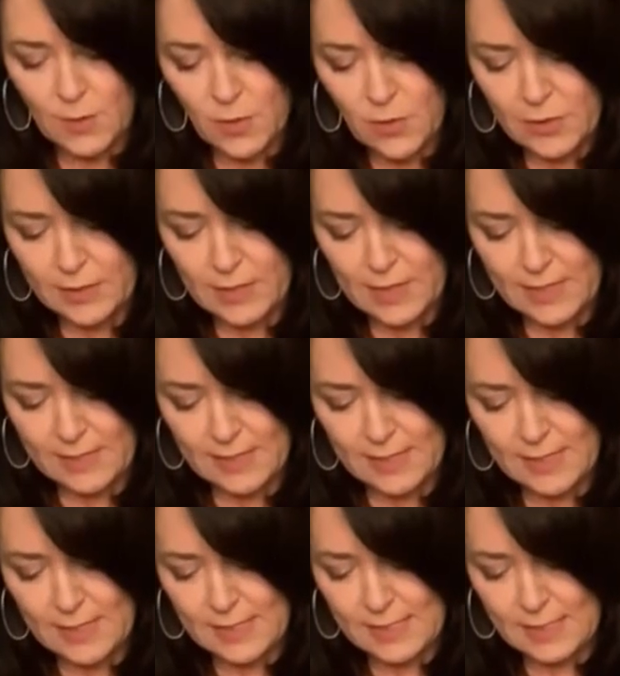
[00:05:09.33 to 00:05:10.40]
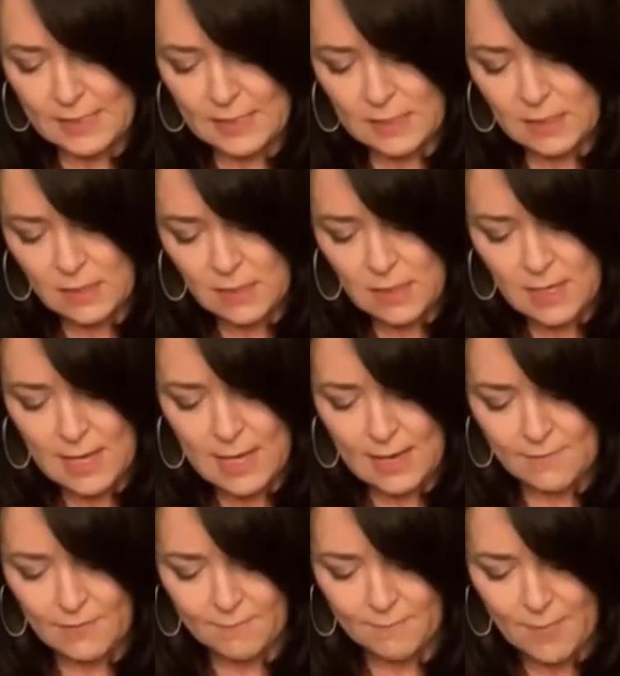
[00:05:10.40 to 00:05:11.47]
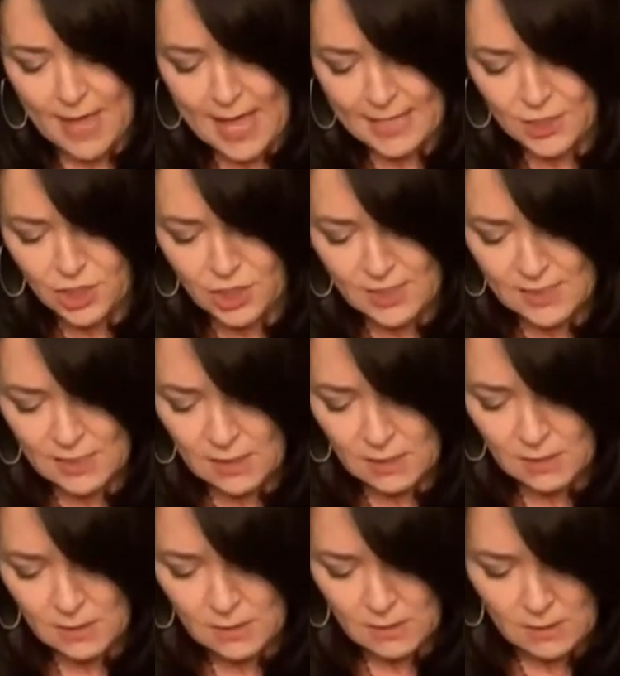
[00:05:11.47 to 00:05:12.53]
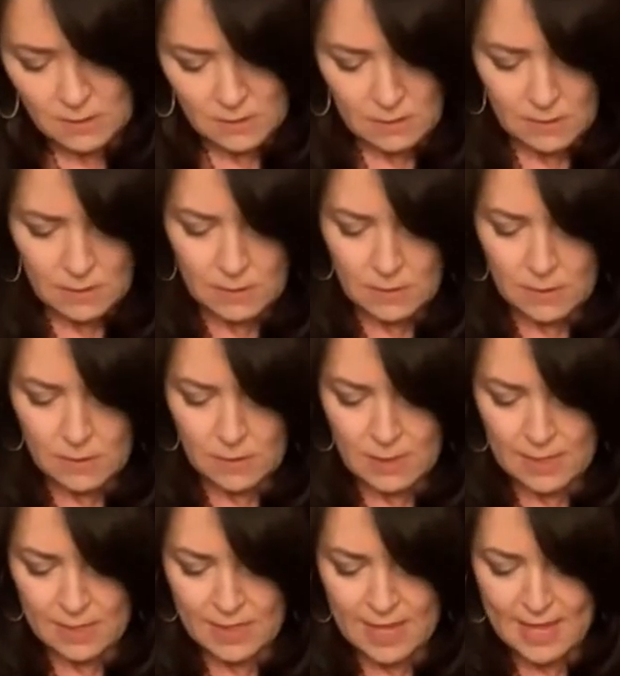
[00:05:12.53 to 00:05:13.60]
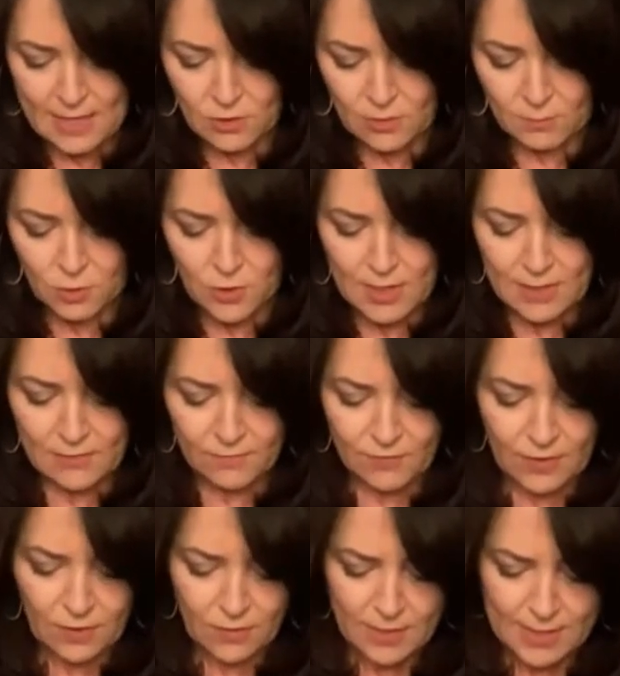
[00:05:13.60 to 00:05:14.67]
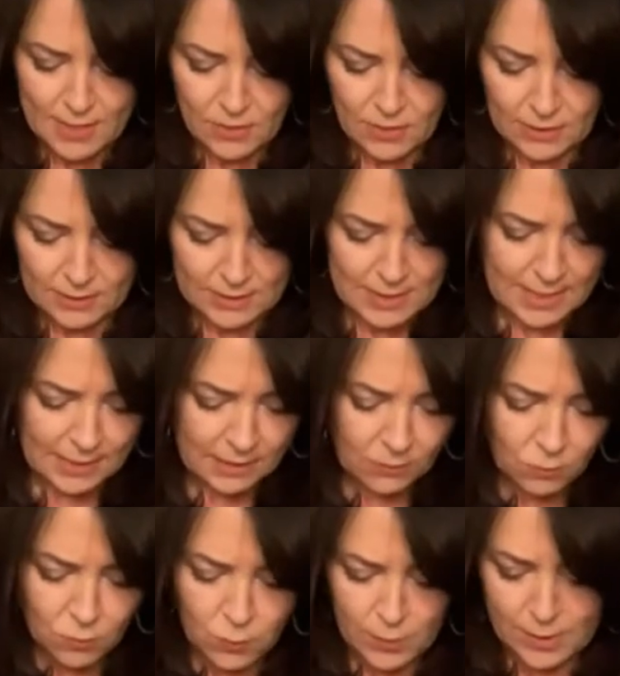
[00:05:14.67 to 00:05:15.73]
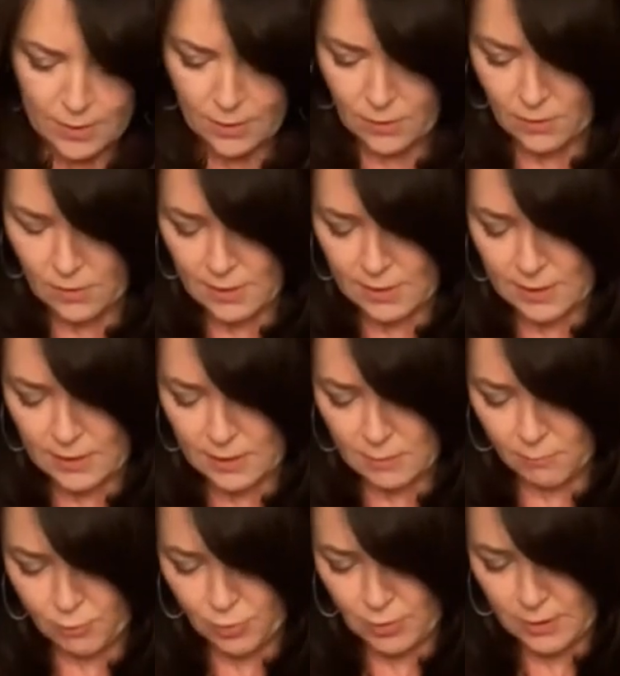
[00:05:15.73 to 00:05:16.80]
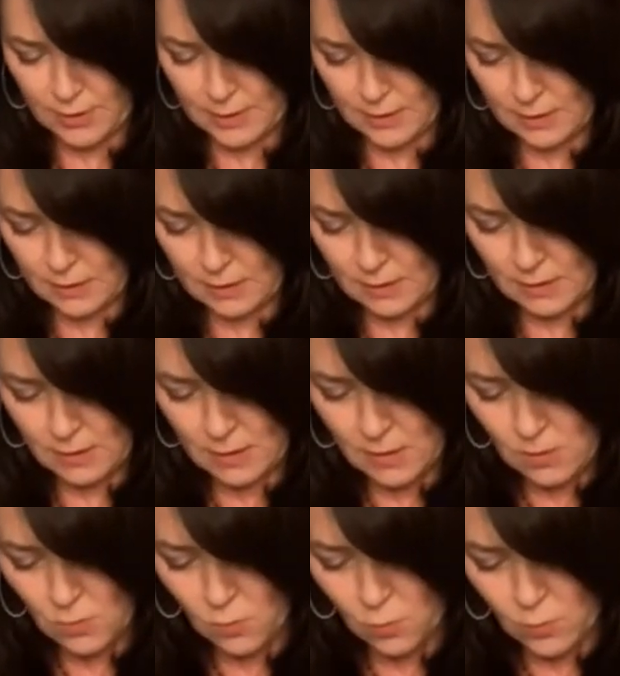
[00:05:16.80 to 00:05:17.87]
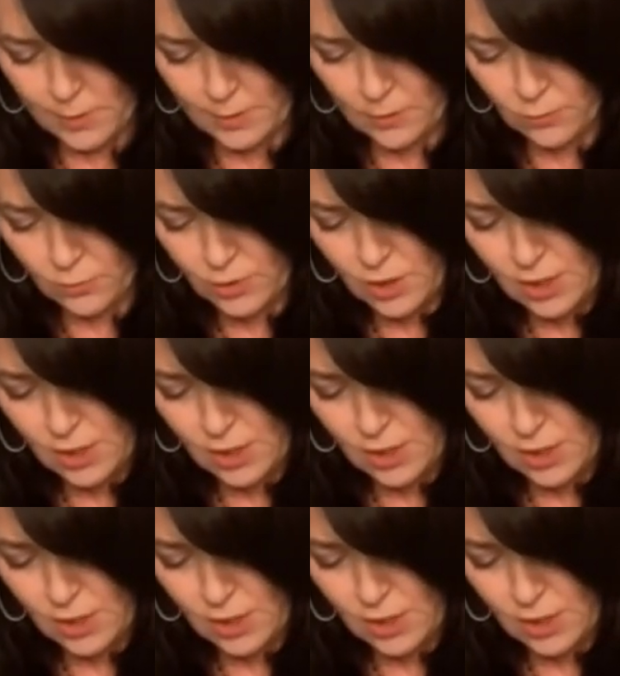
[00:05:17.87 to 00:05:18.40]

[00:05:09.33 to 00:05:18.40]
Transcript: them on like this, have them matching like that. So I'm trying to figure out exactly where I need to put it, where it'll